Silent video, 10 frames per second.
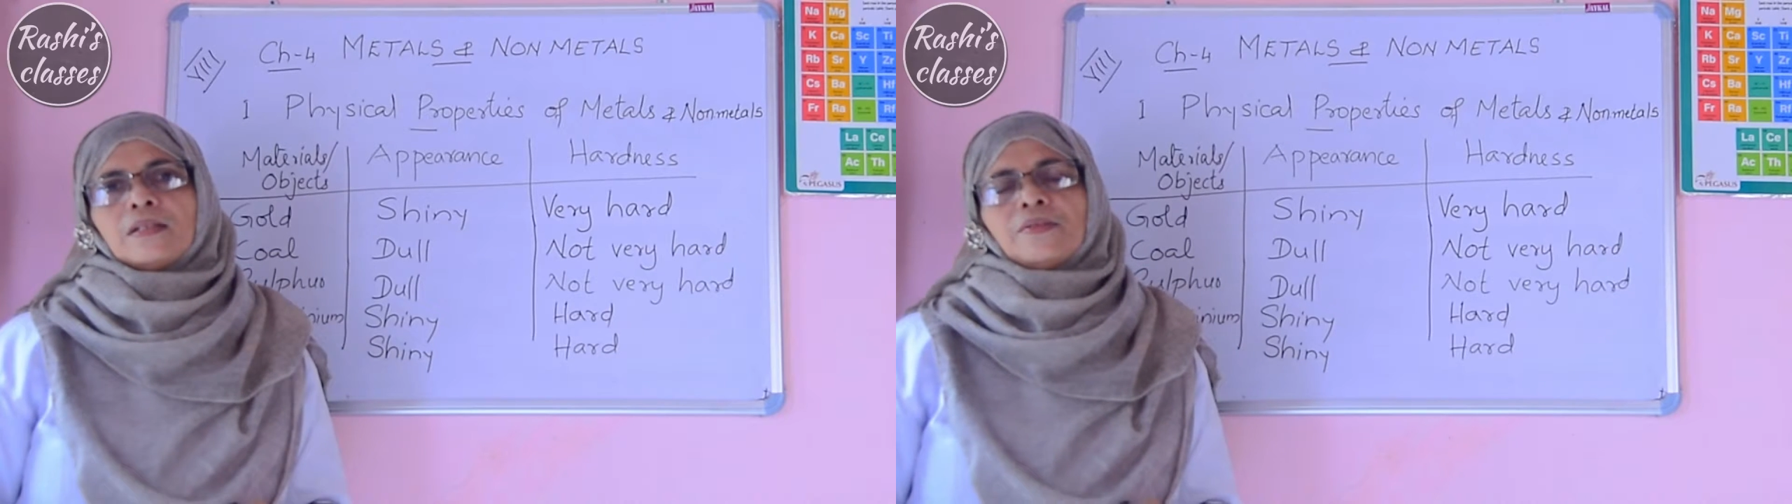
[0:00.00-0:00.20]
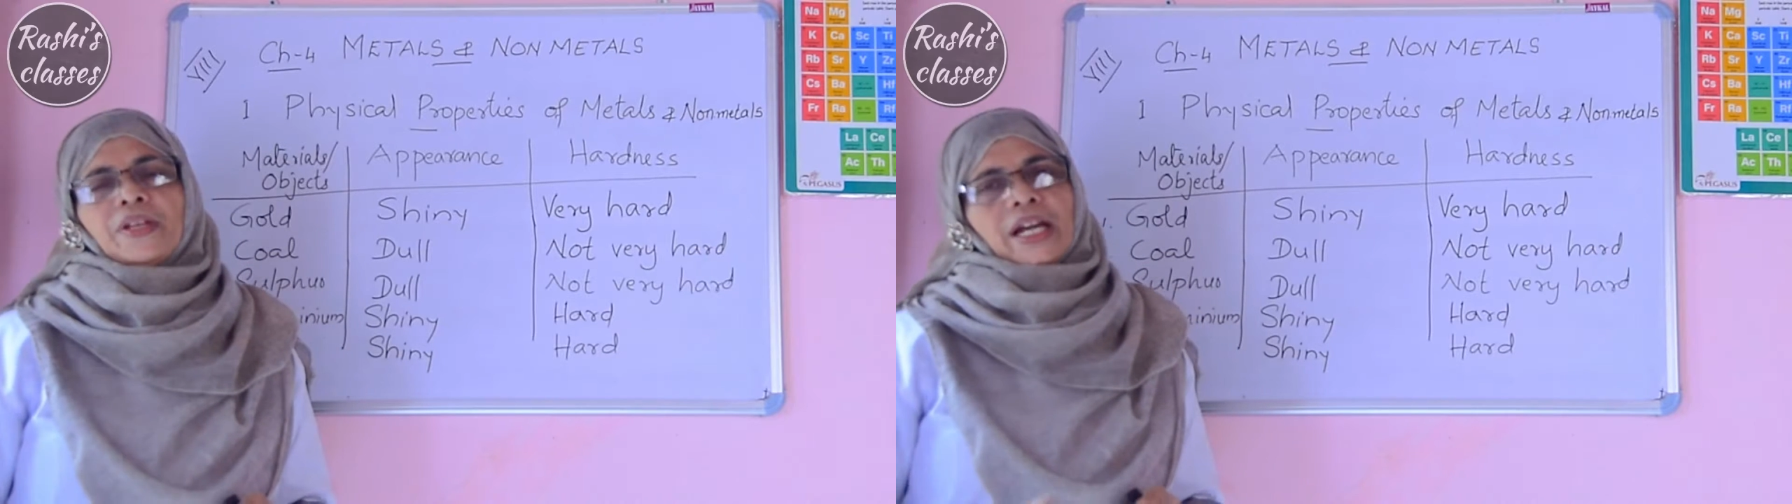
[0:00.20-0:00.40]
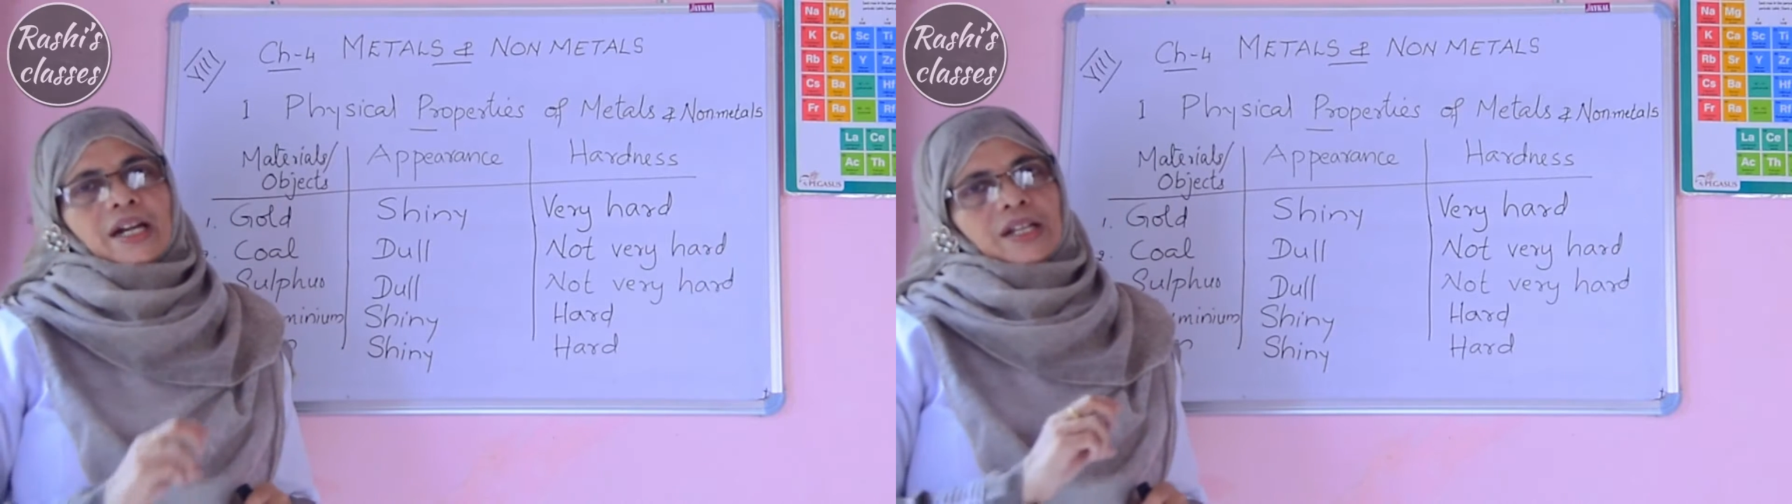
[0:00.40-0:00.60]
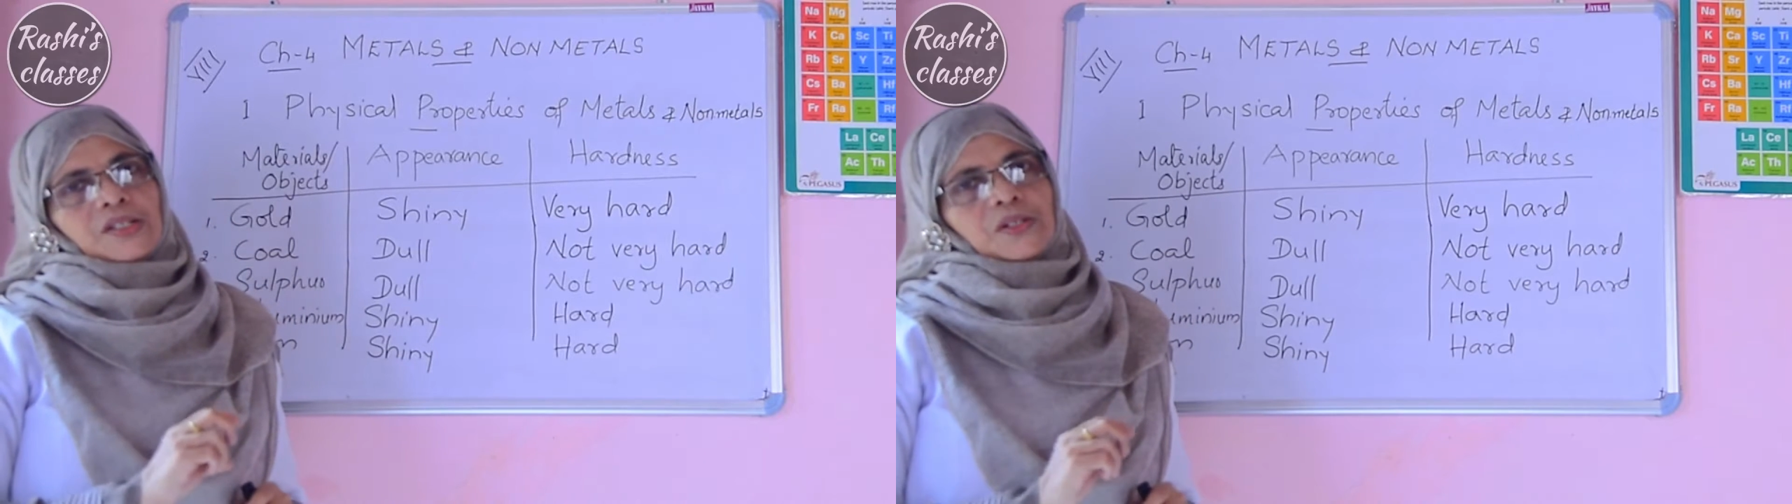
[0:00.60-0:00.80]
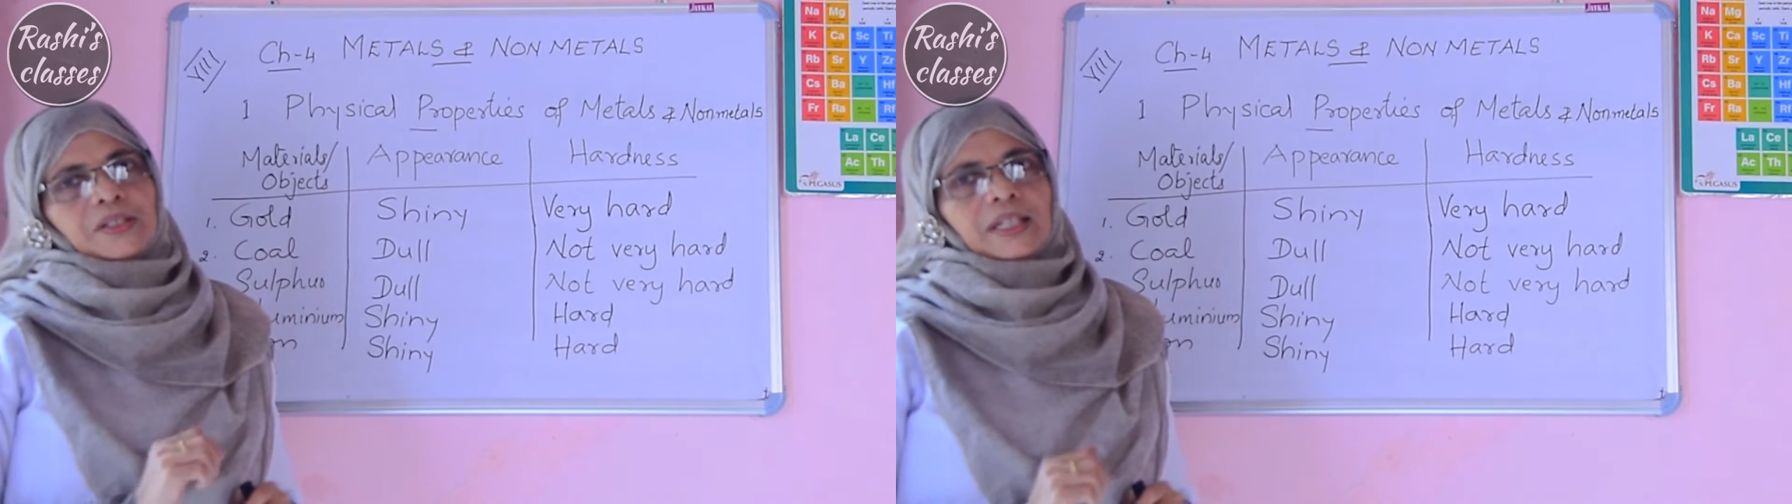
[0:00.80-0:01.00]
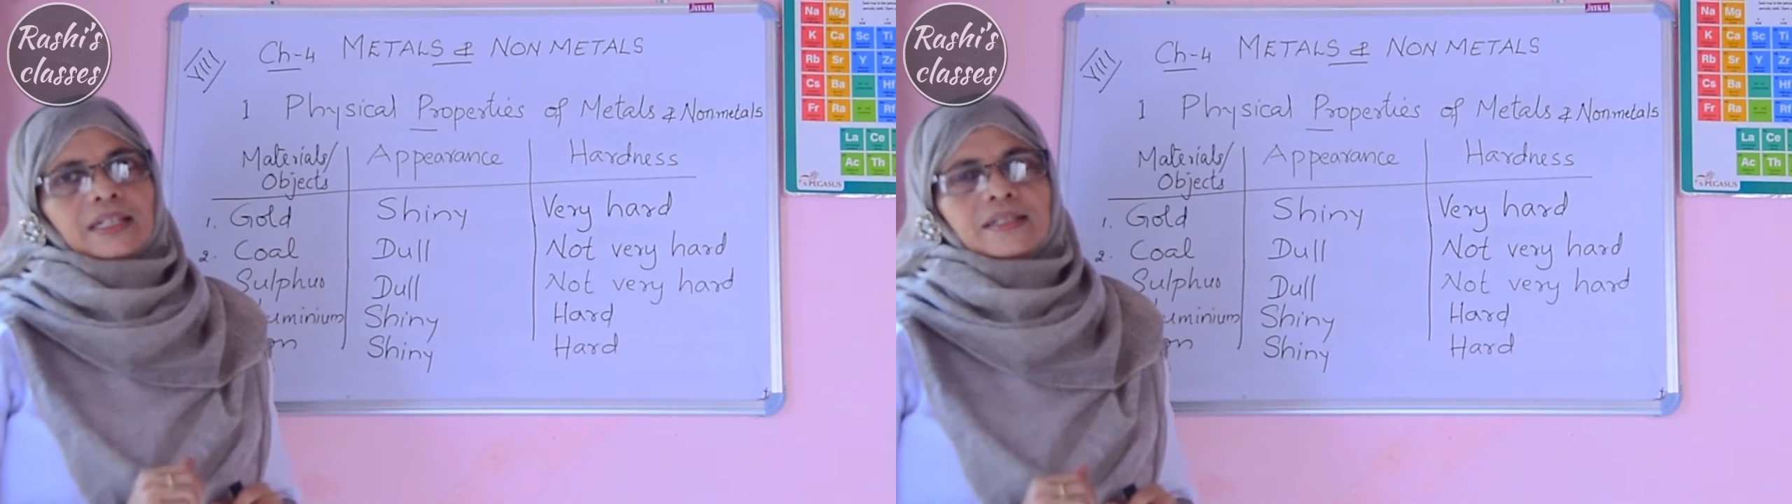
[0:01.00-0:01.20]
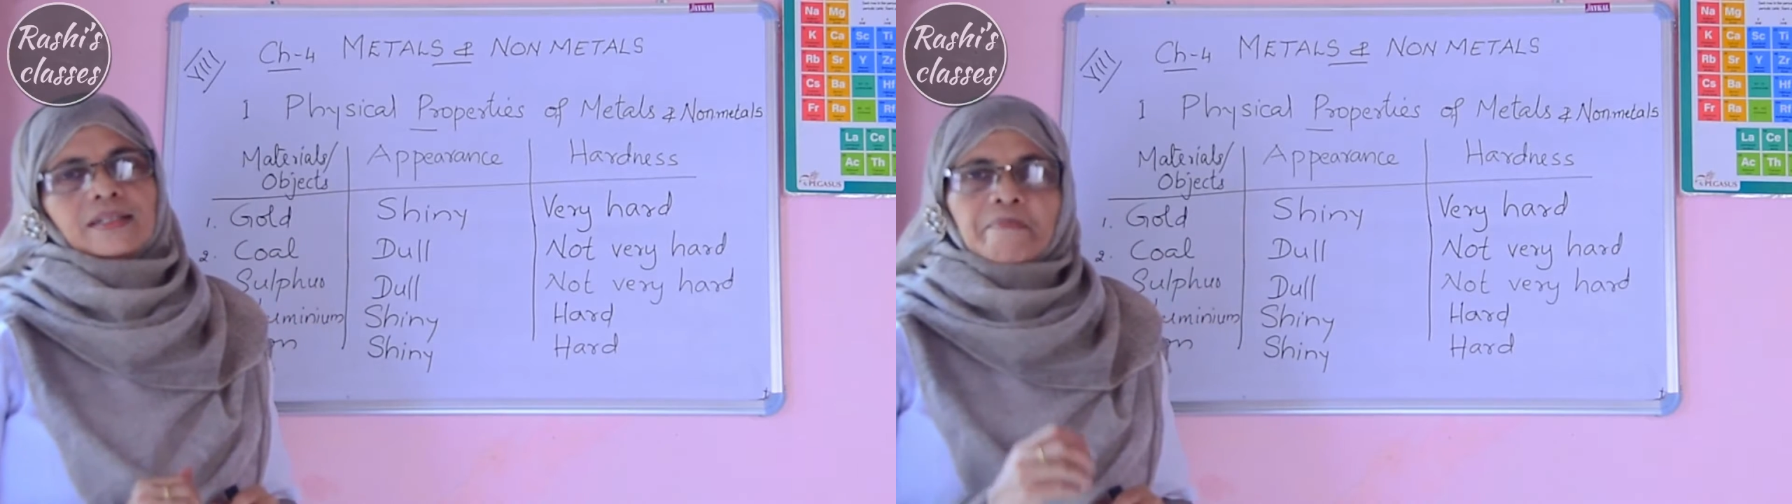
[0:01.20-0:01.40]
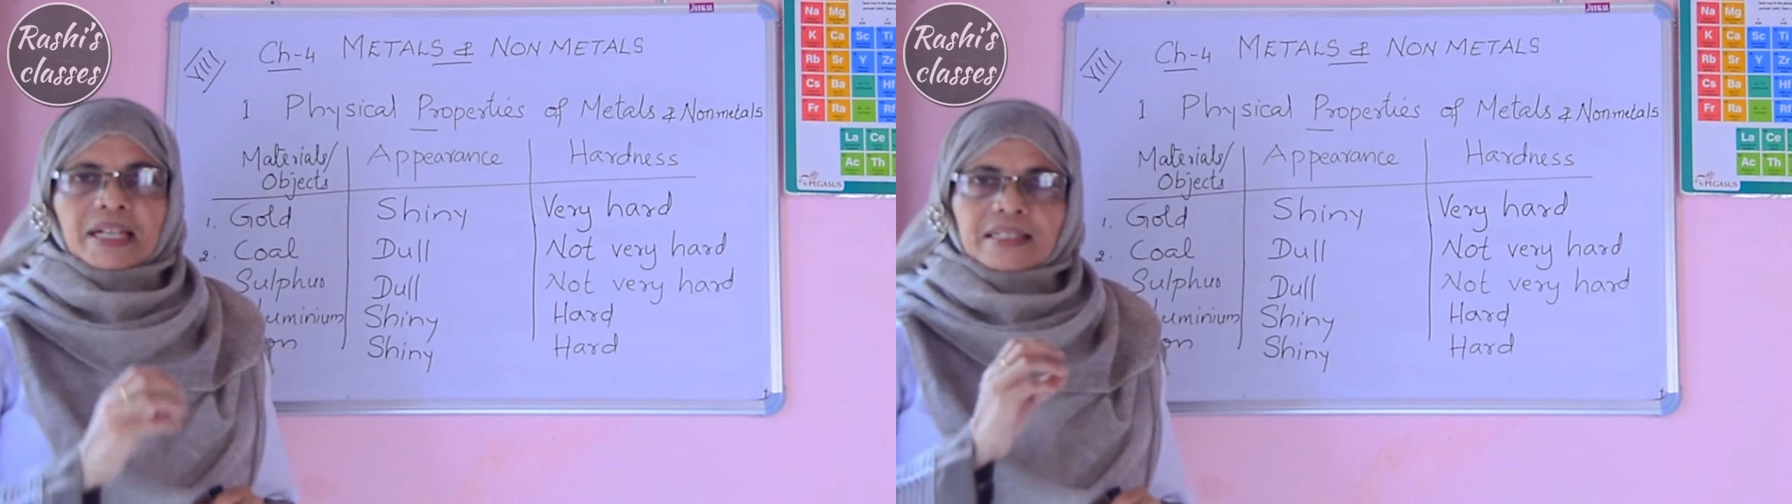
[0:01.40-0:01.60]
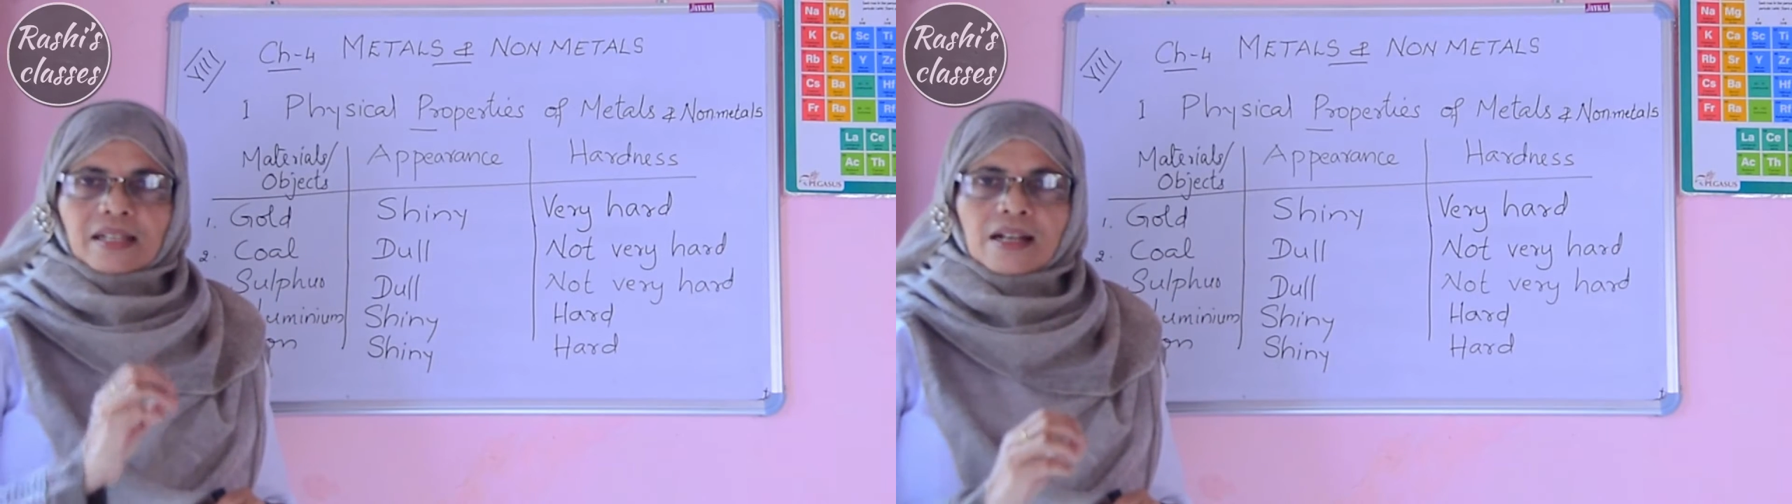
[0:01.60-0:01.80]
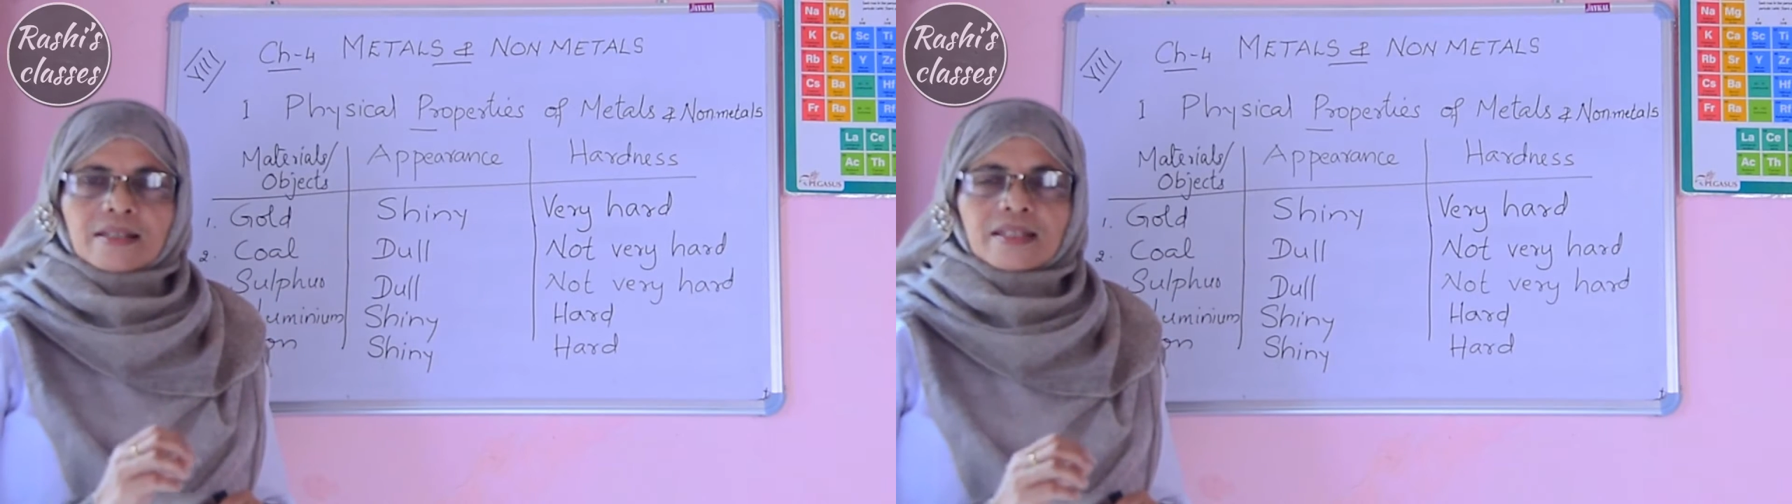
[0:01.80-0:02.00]
we understood that
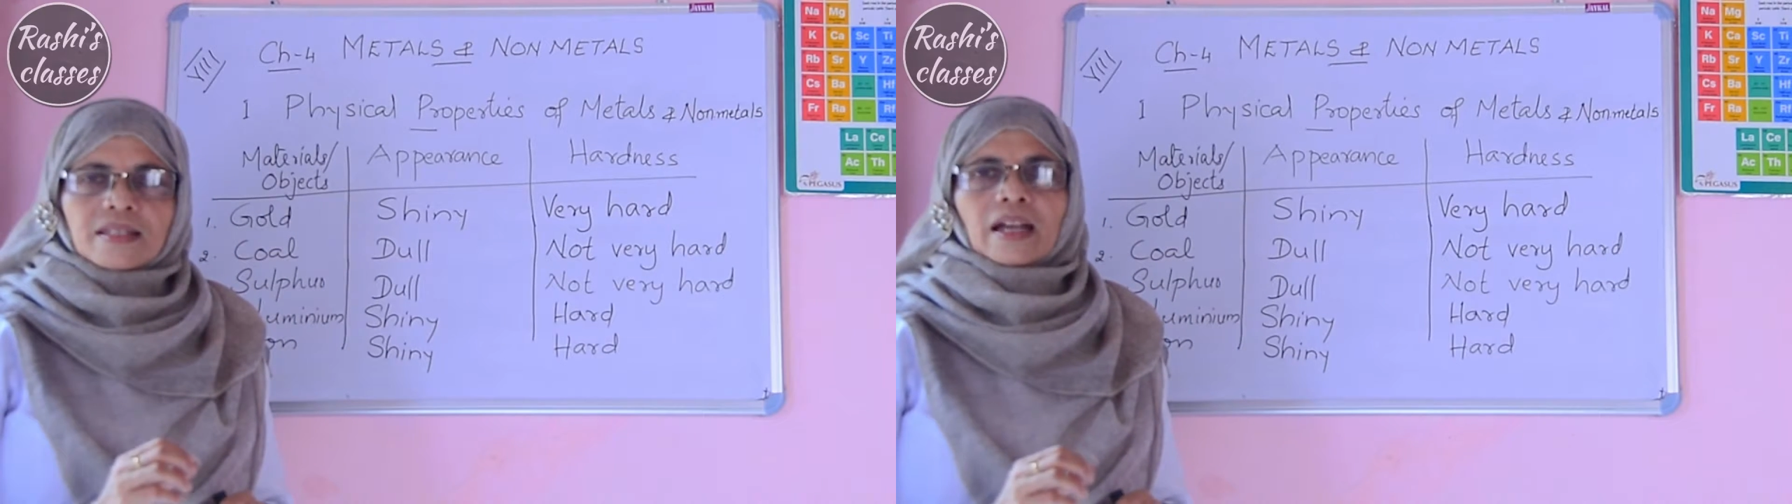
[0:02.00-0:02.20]
metals